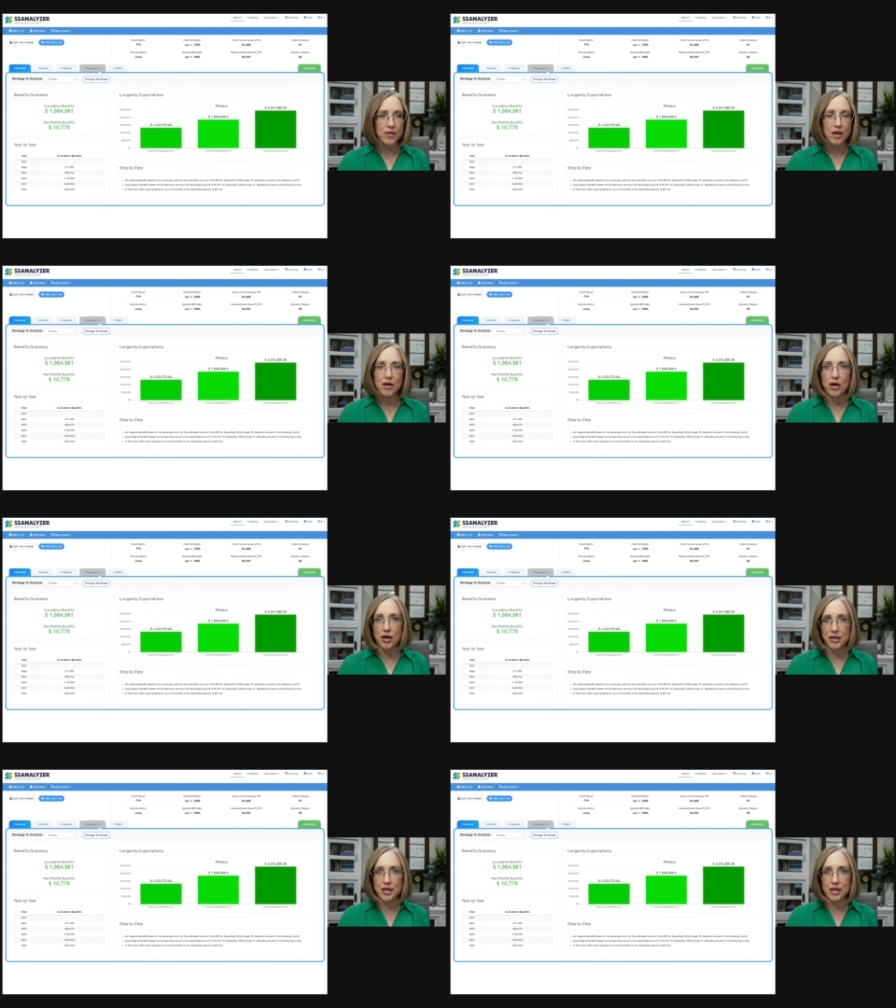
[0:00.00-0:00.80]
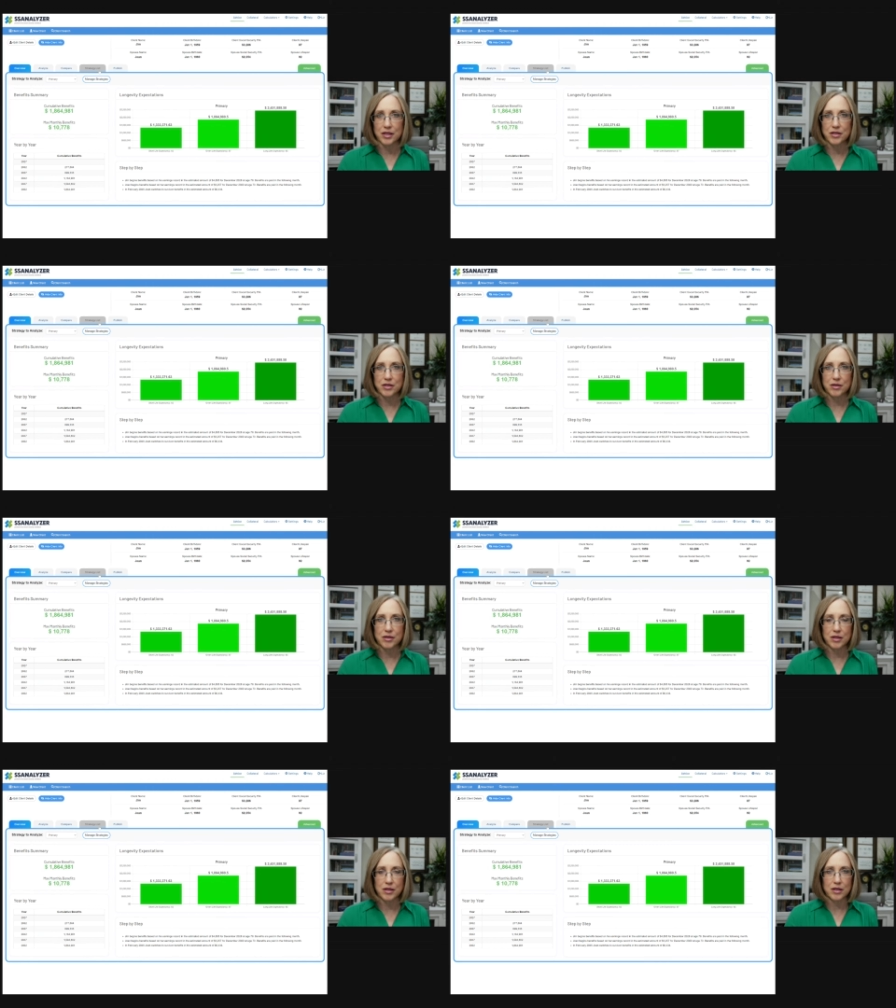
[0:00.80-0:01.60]
on this
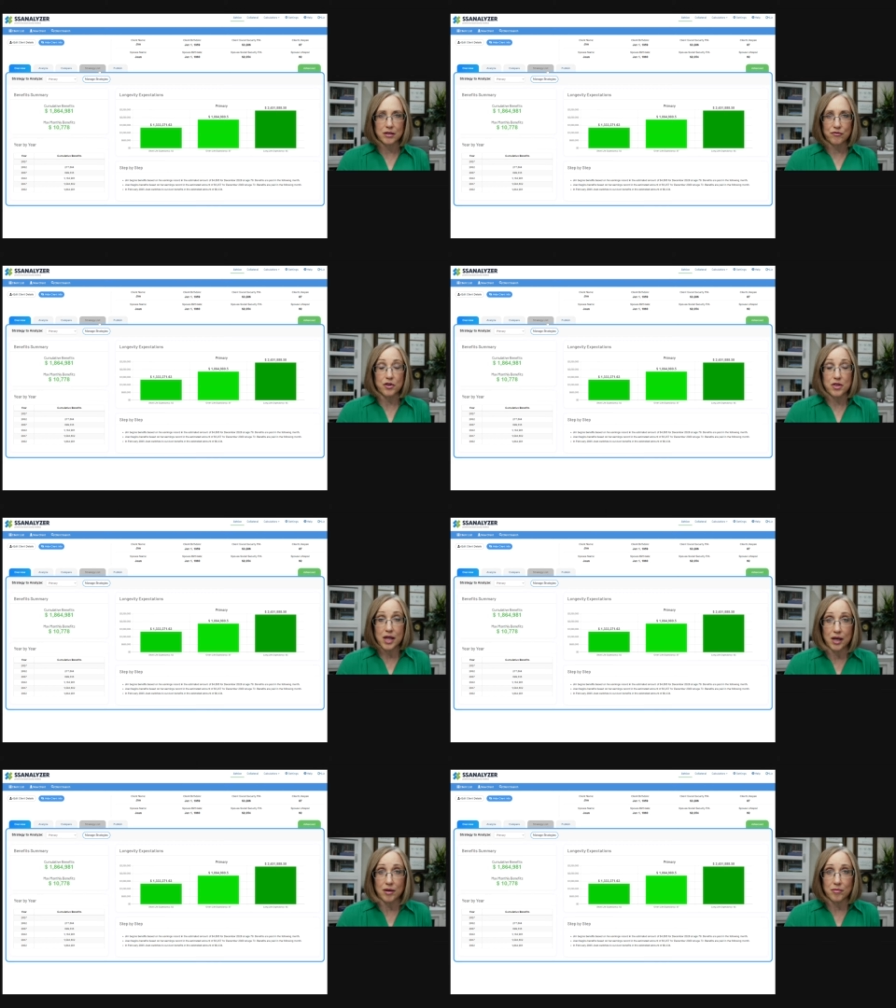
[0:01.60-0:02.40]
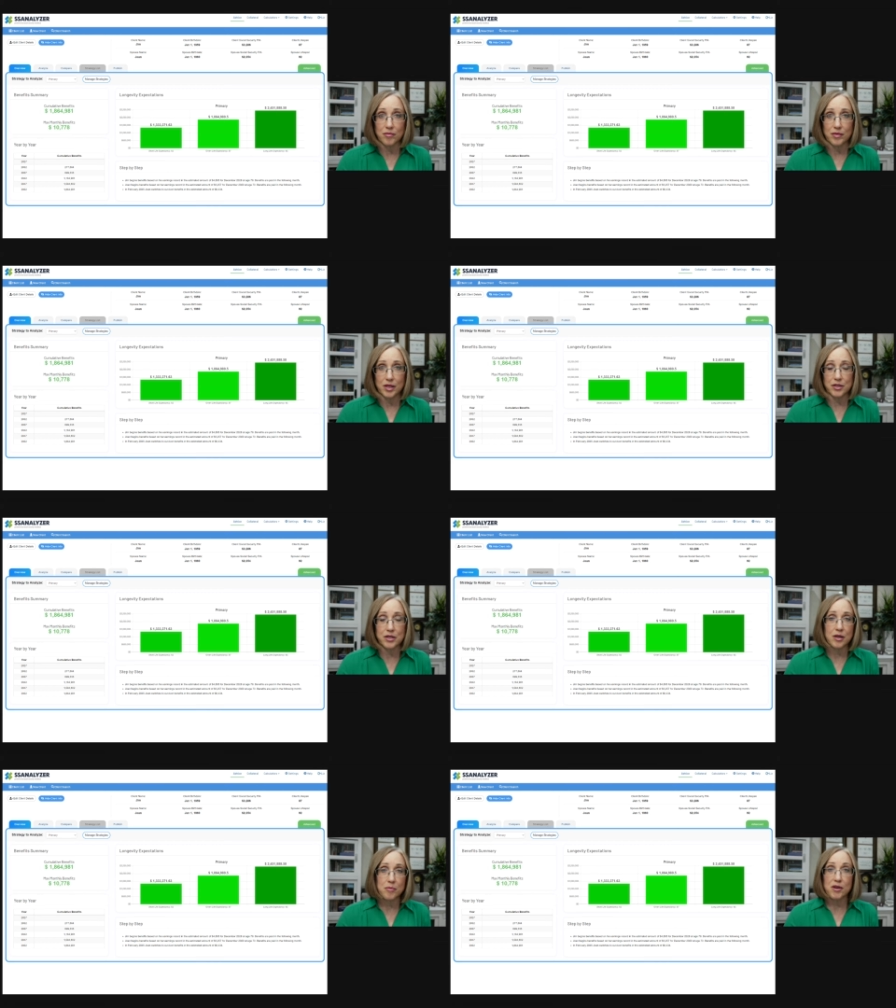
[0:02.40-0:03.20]
uh, for them is
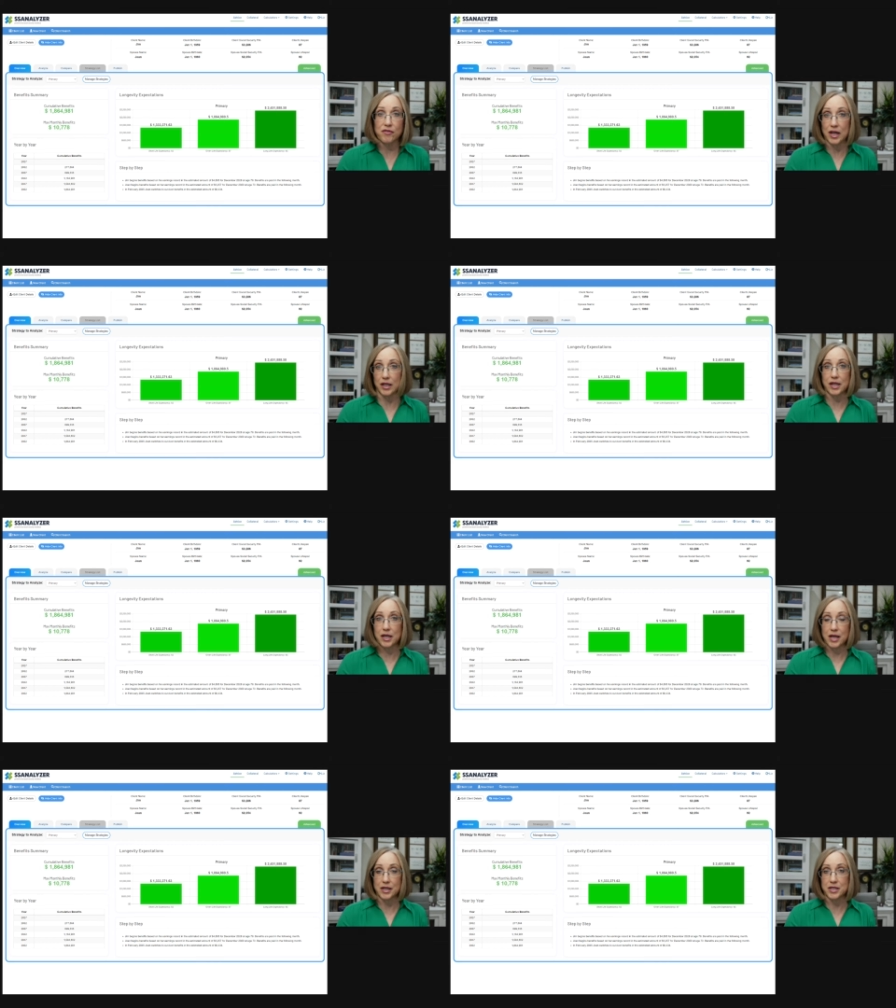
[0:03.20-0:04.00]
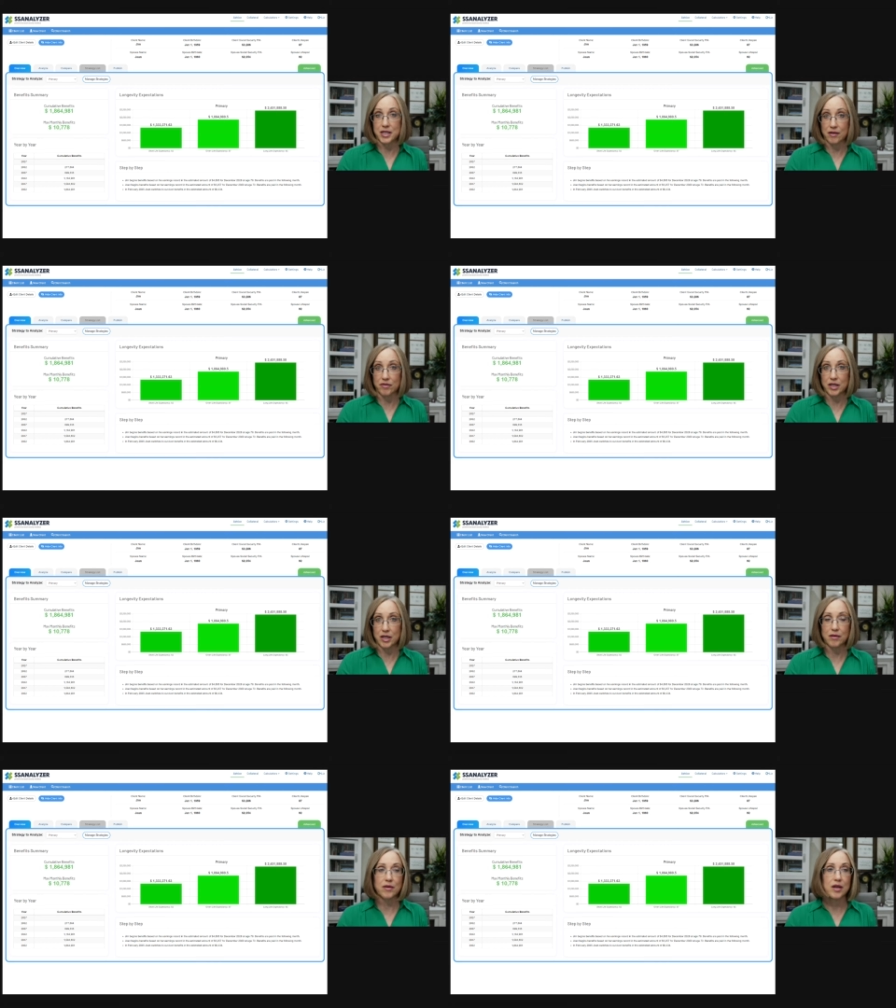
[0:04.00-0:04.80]
going to be filing at age
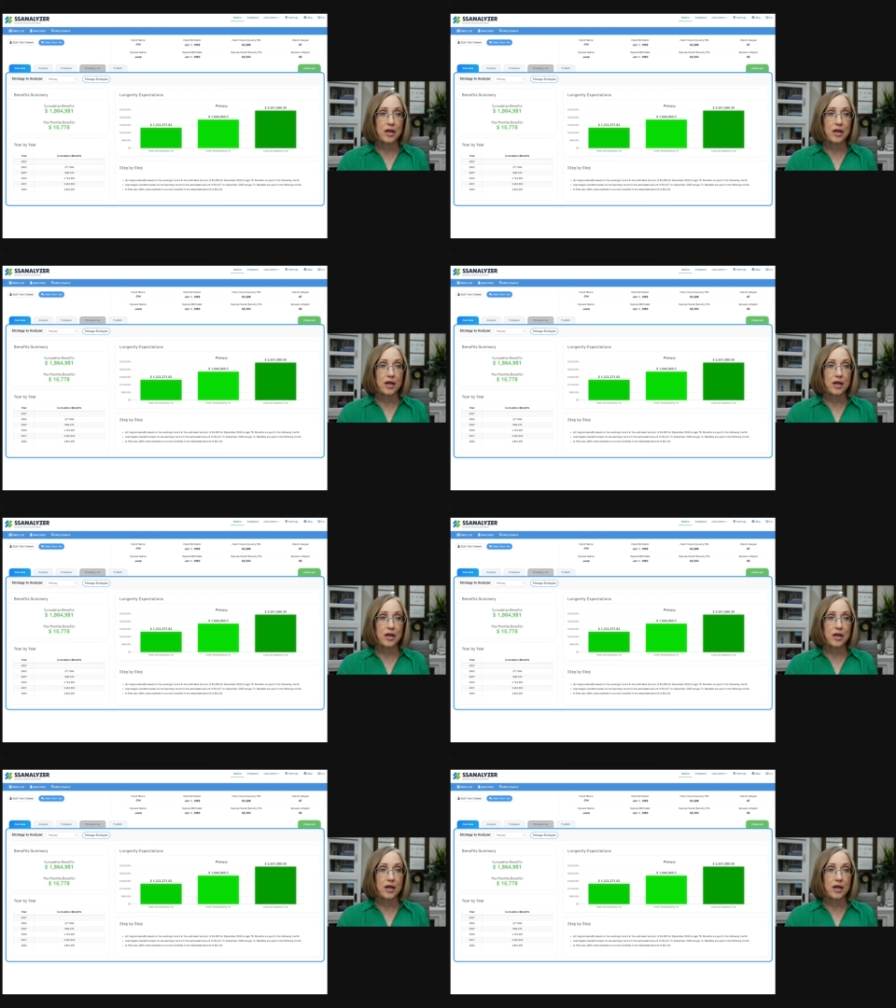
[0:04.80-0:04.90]
seventy.